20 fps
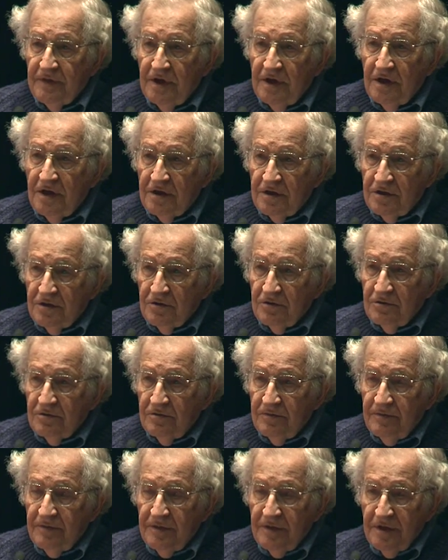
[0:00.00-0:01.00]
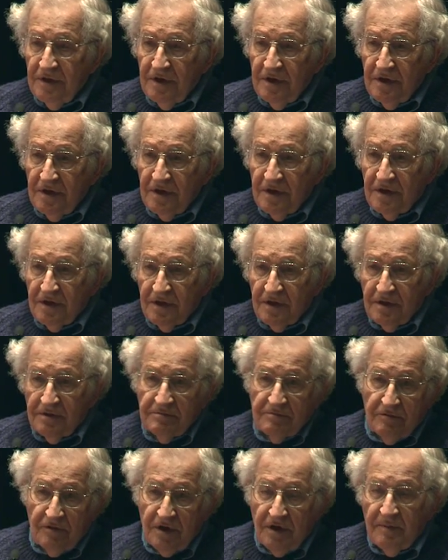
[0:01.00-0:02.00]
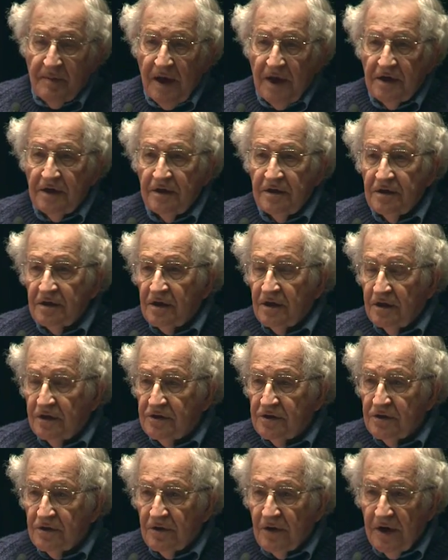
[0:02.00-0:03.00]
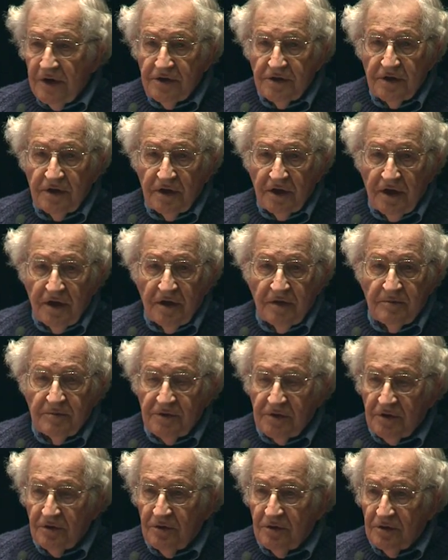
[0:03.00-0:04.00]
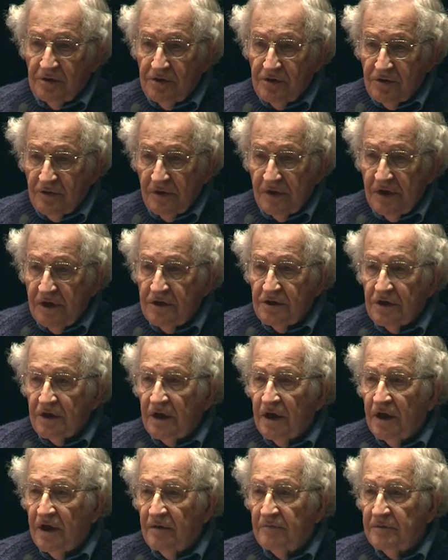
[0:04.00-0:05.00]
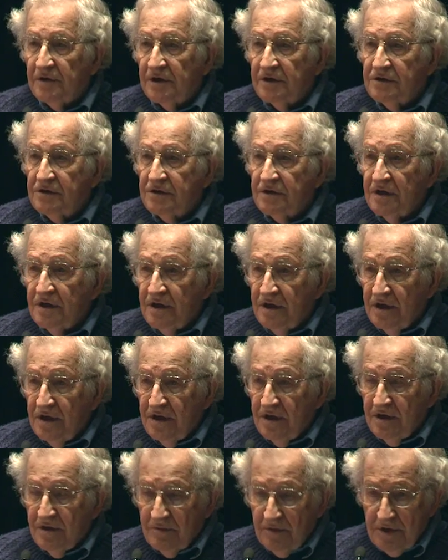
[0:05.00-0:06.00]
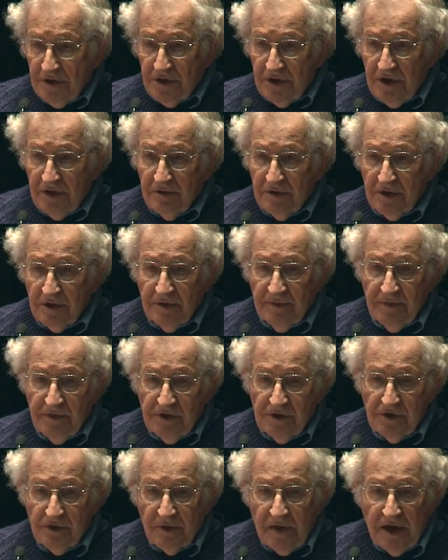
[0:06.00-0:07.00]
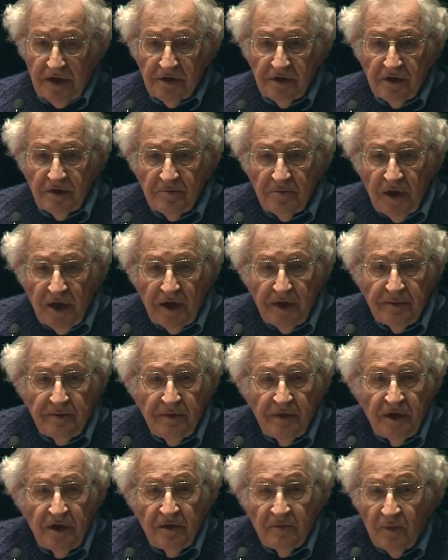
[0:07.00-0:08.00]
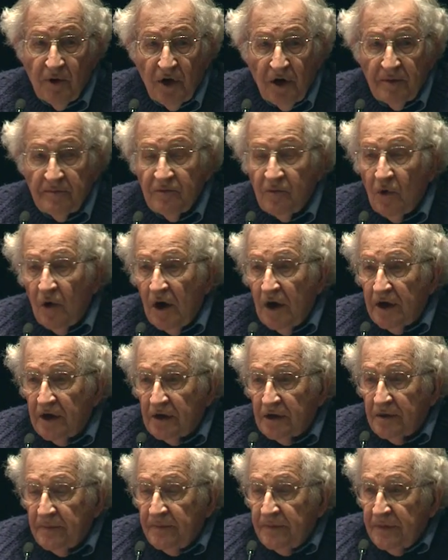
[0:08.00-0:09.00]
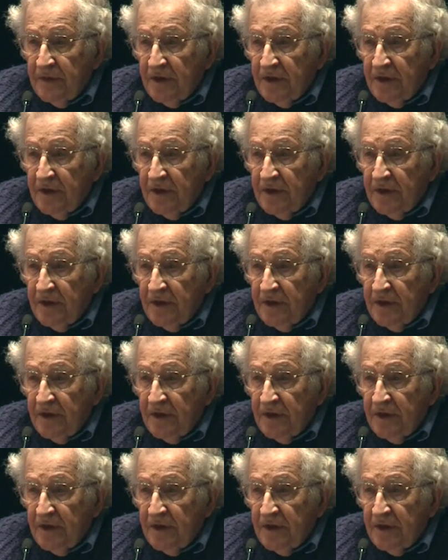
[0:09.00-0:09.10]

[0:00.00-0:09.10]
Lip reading: into what amounted to concentration camps called strategic hamlets, in which they were surrounded by barbed wire